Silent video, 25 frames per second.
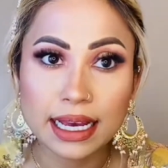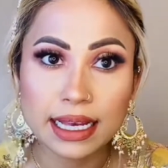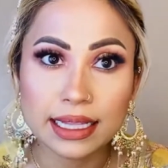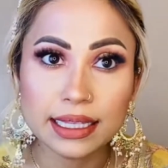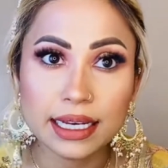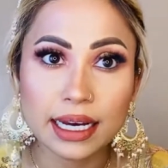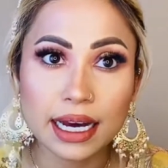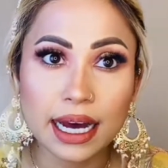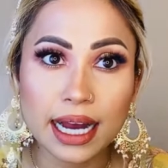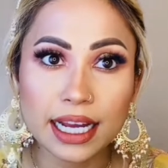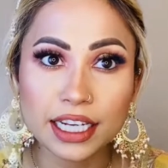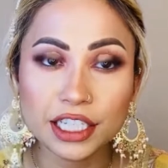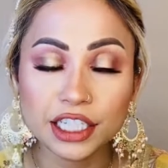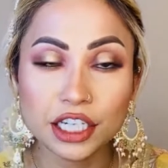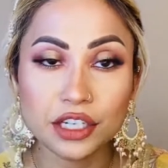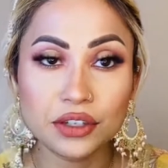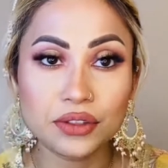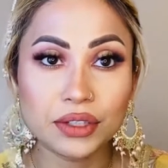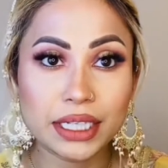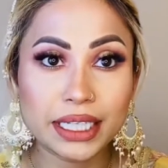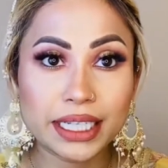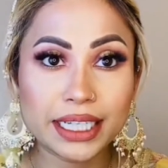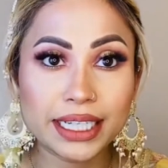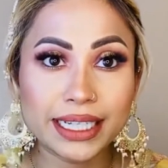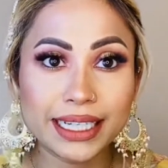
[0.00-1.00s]
eyeshadow I
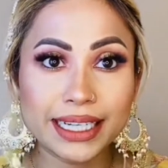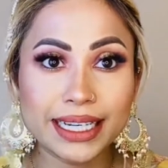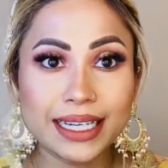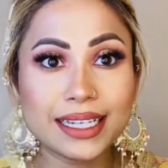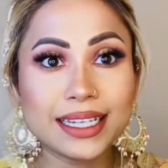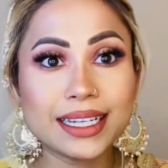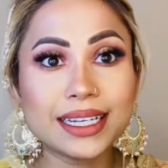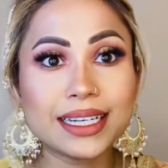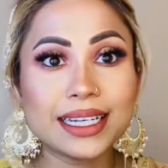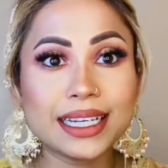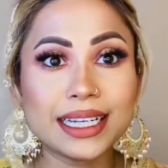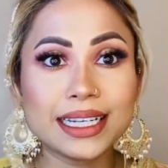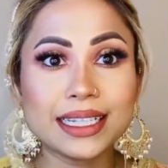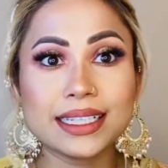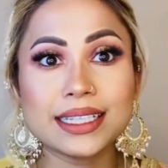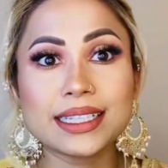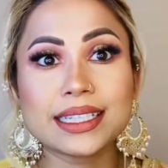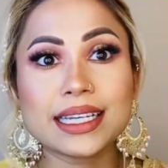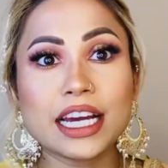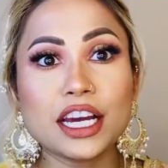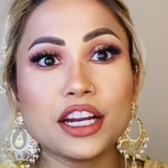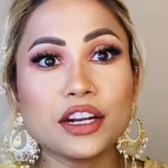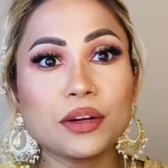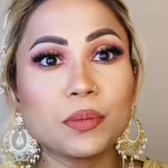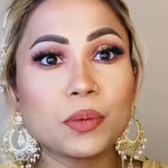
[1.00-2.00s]
created, it's kind
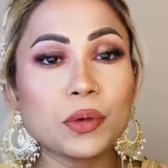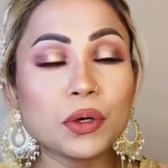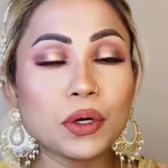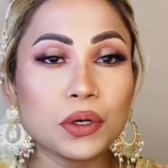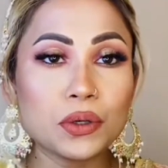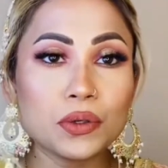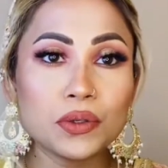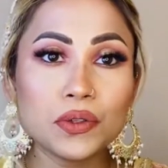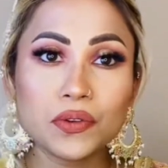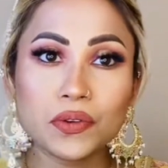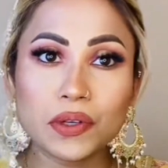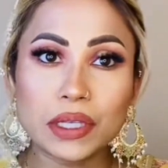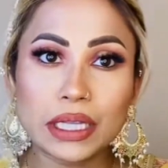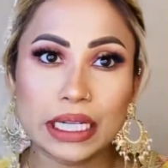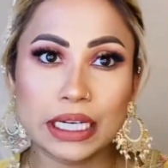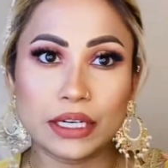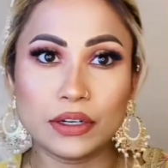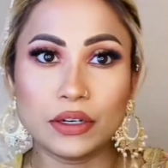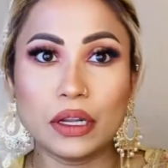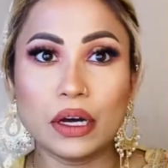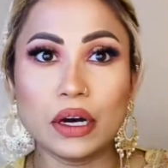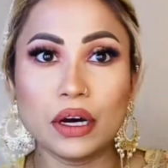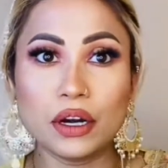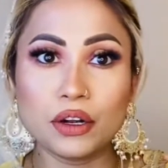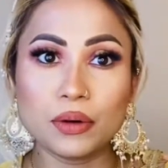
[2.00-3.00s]
of goes with a
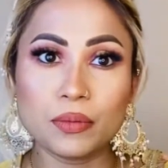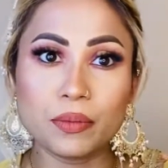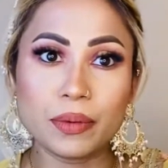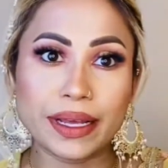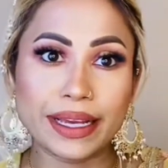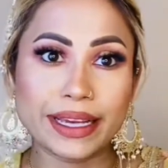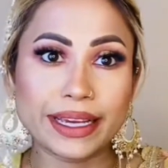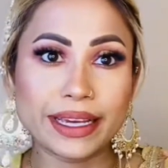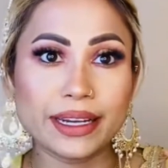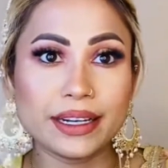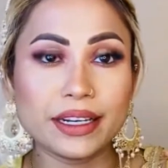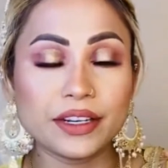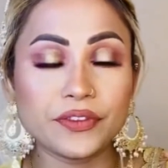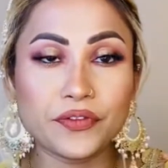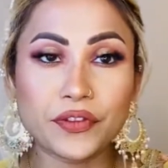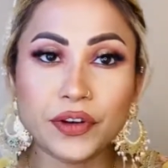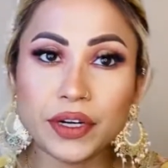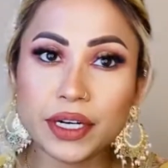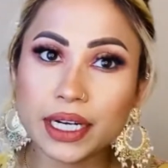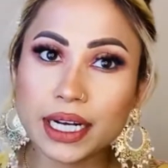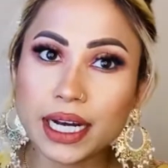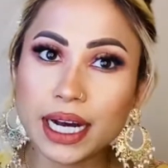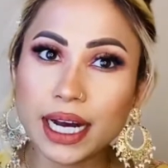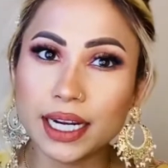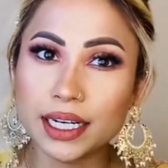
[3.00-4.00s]
lot of like a different
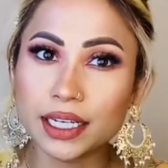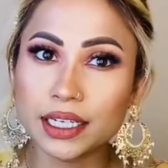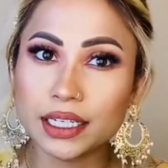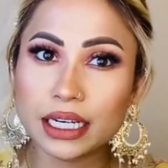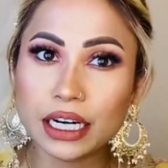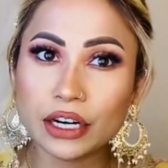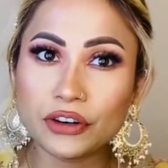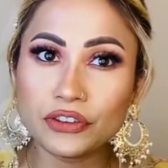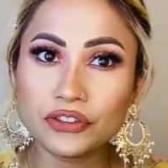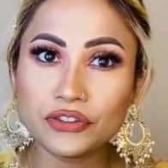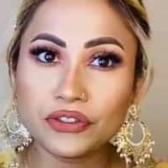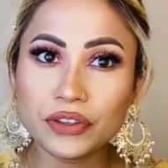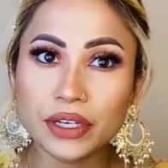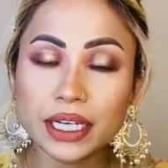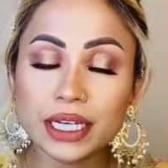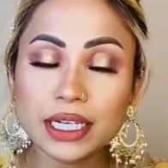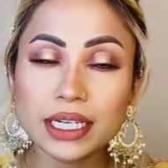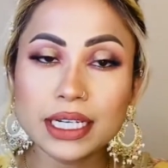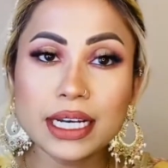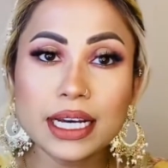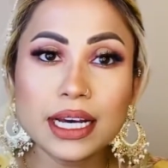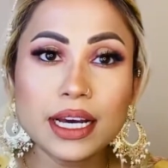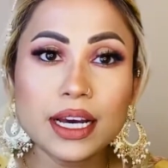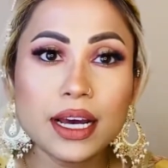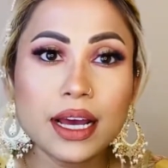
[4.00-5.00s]
color outfit,
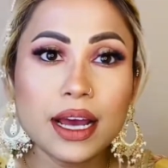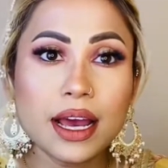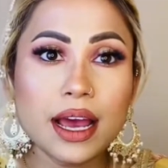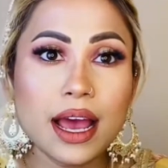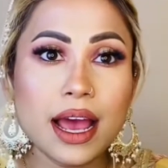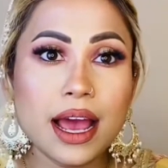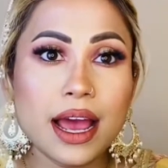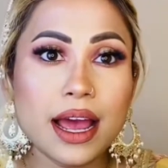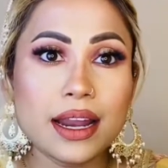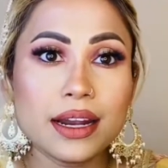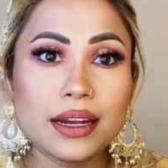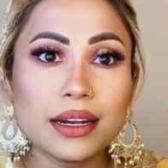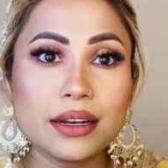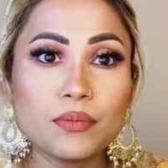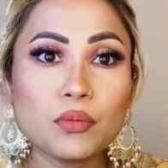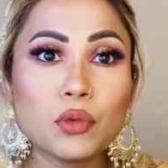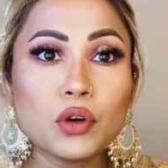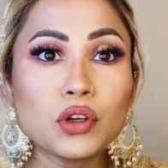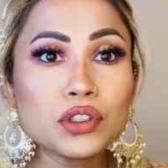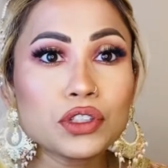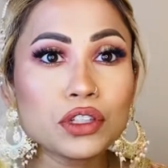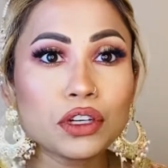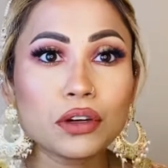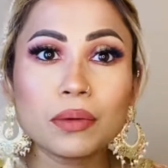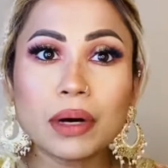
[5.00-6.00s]
and most
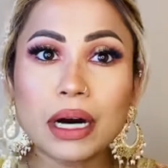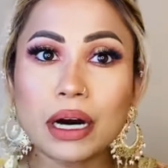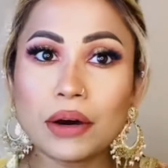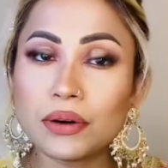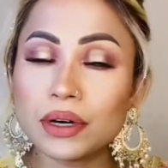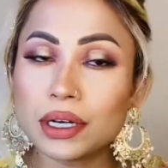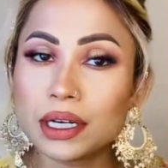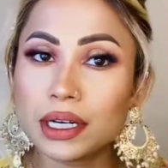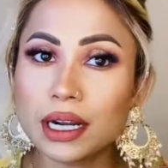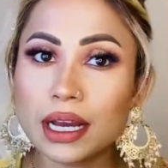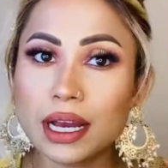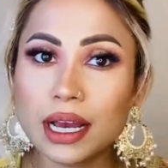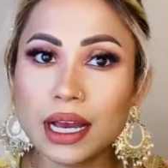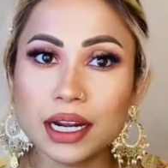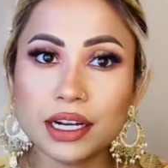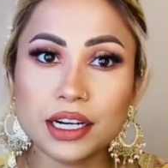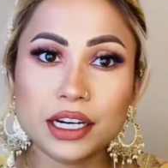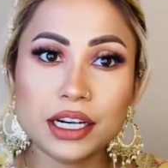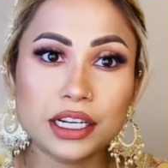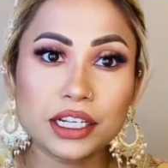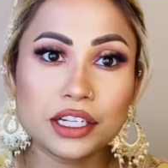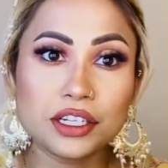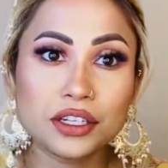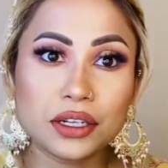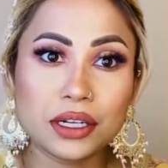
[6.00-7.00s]
of our
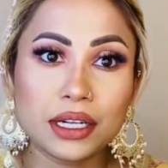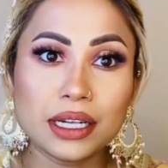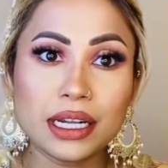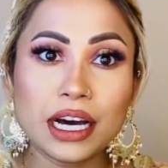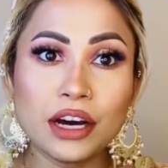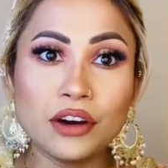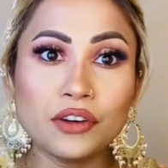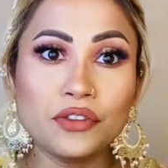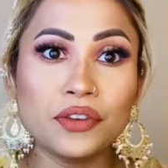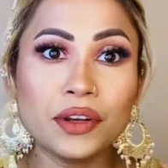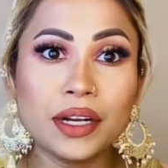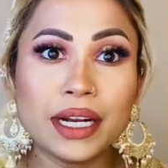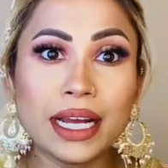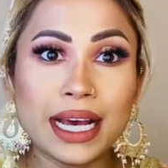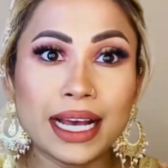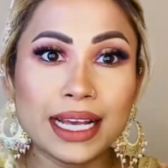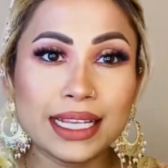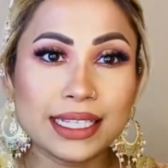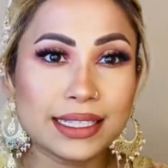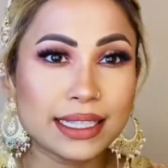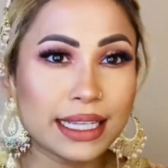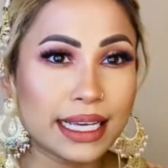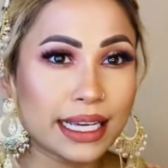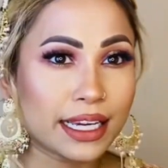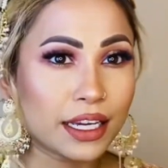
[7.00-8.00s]
traditional outfit has
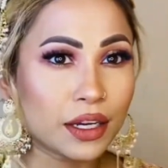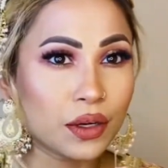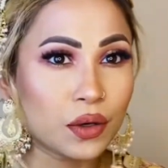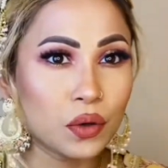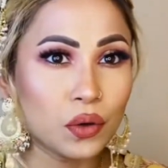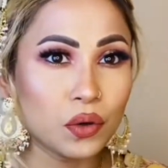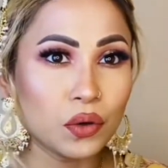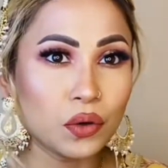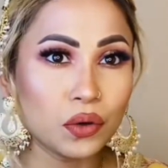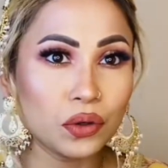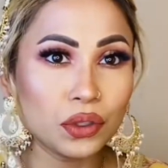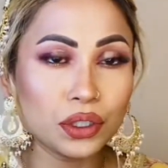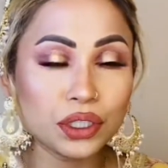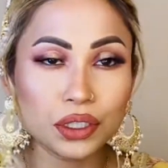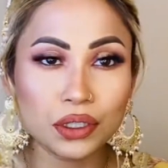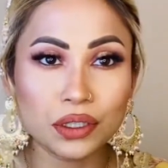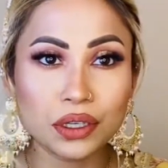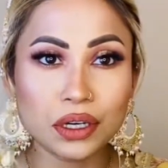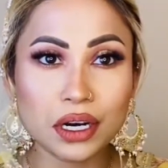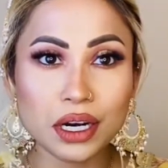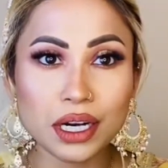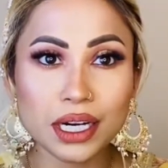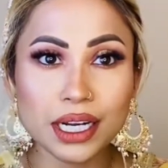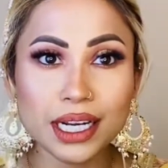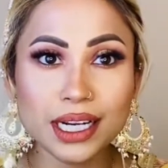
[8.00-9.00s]
like a gold tone on
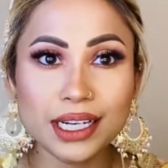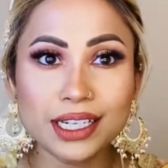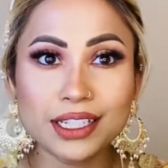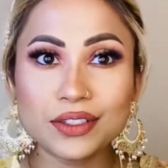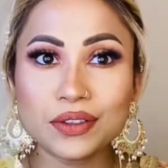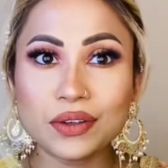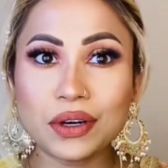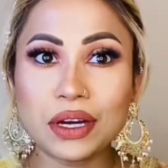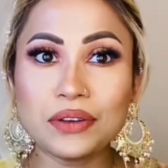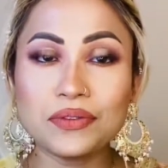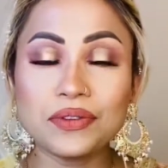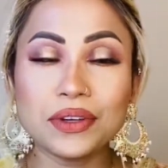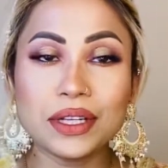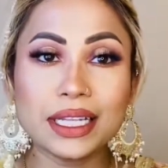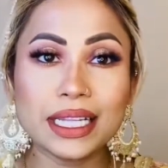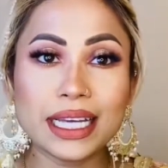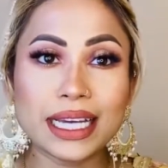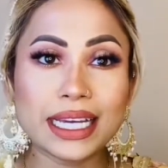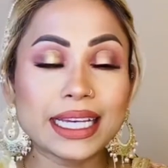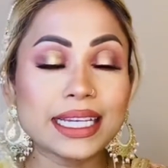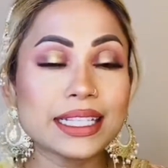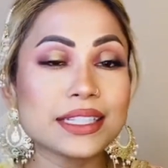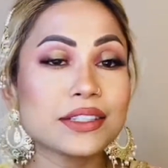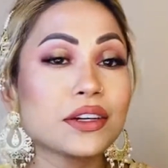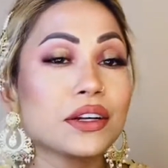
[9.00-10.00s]
it, so I feel like it's
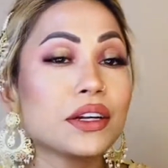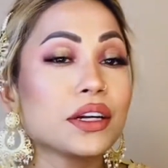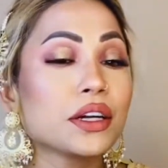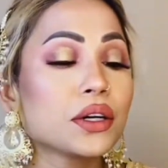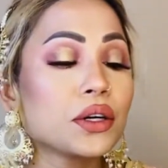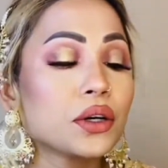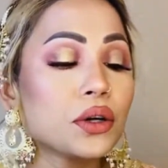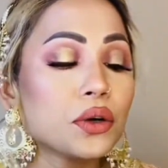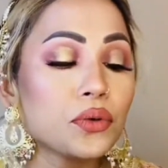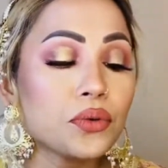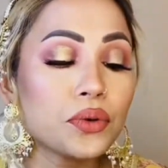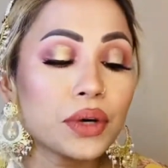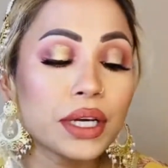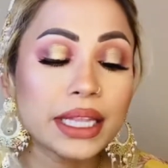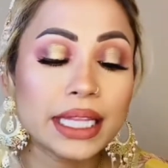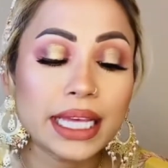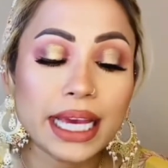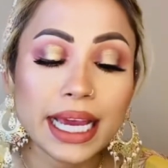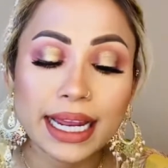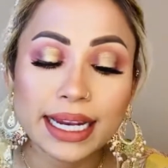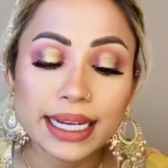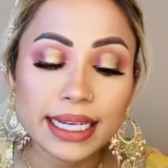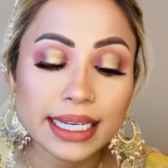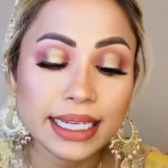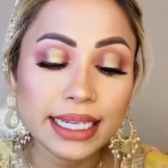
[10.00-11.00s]
gonna go with
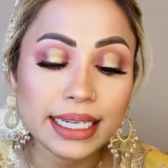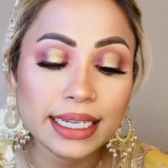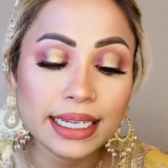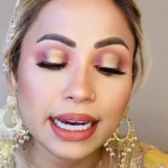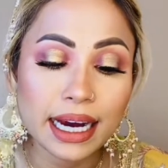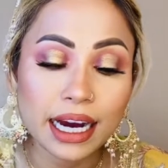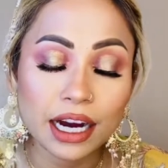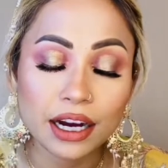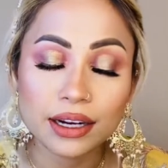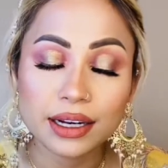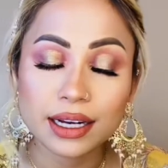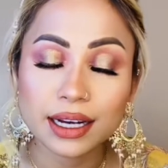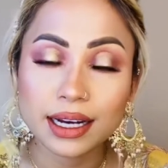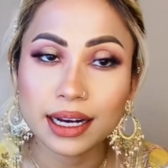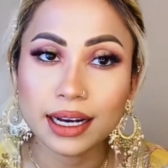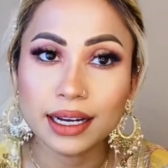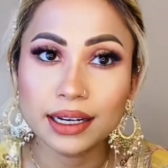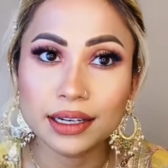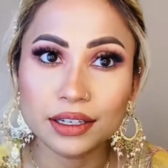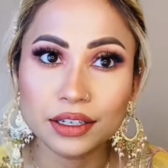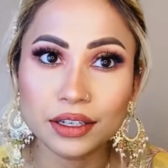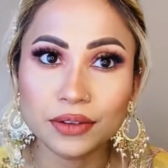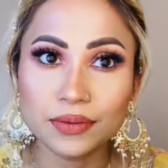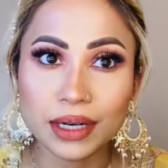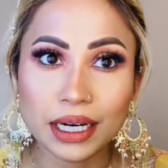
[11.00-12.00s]
any color
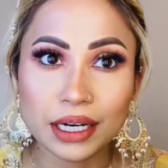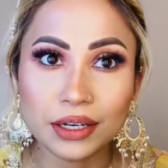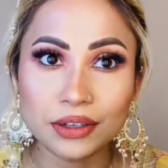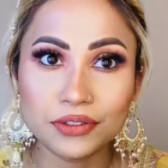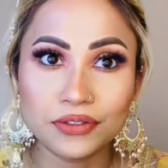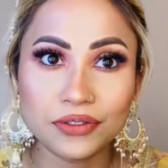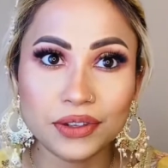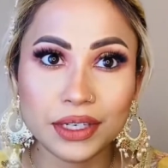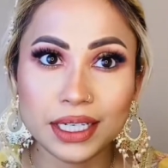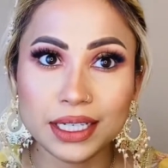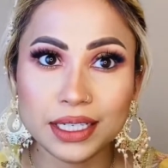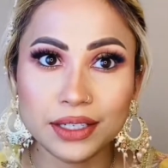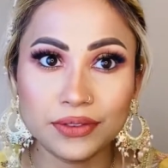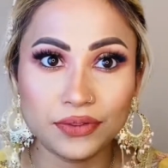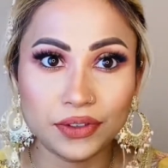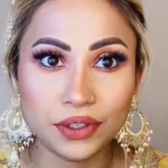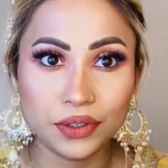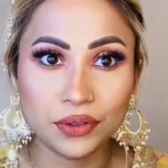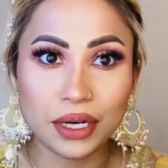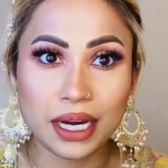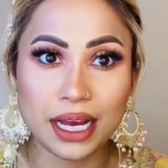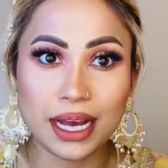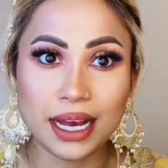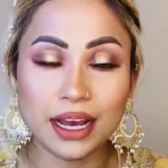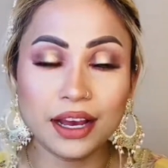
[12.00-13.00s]
of outfit if you
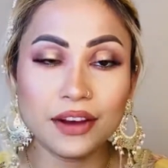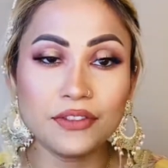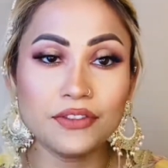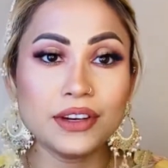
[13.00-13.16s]
have.